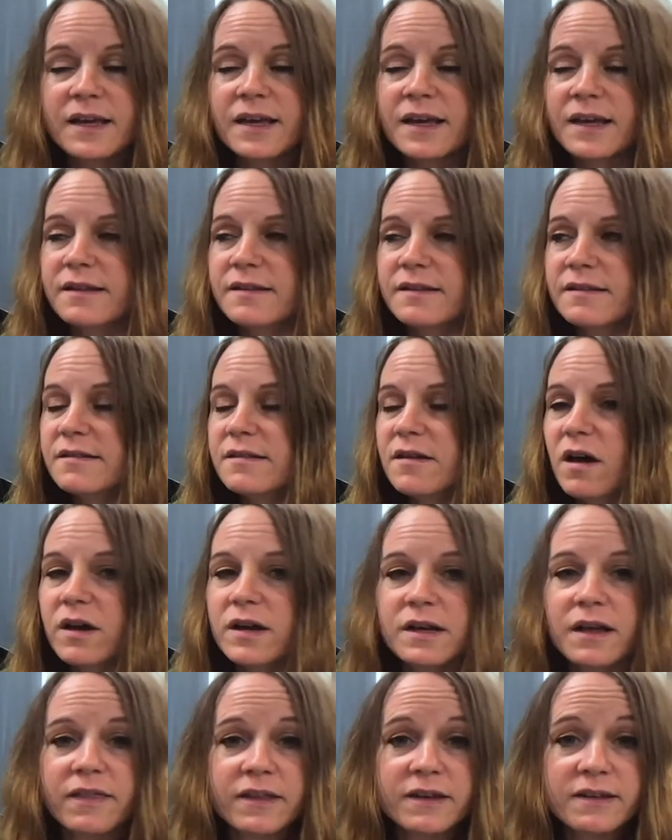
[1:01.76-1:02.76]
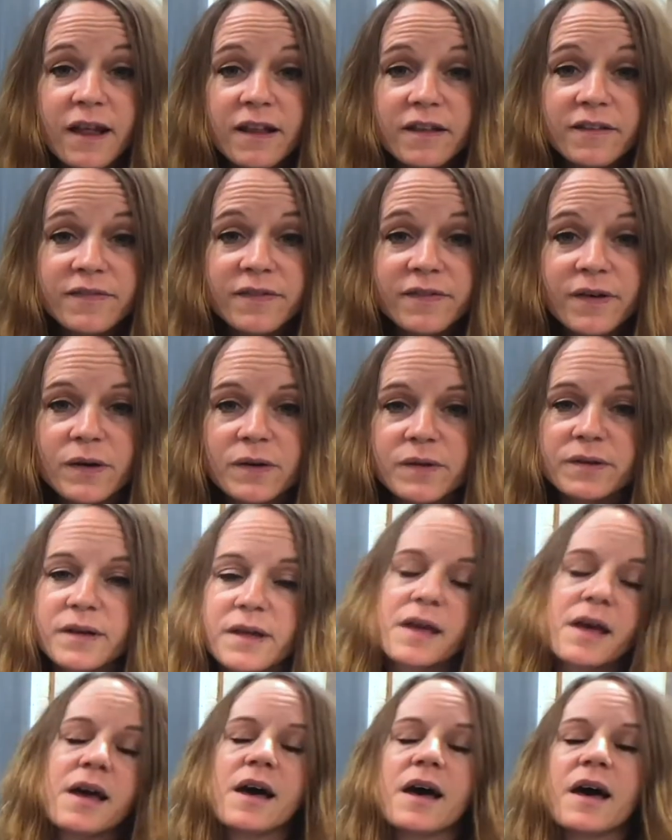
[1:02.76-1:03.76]
it's talking on the telephone,
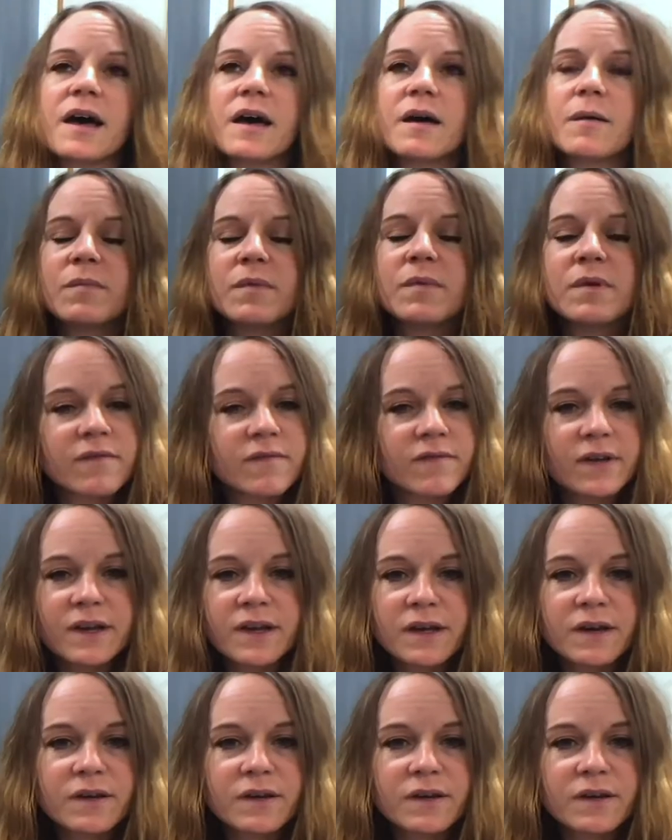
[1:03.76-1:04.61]
um, video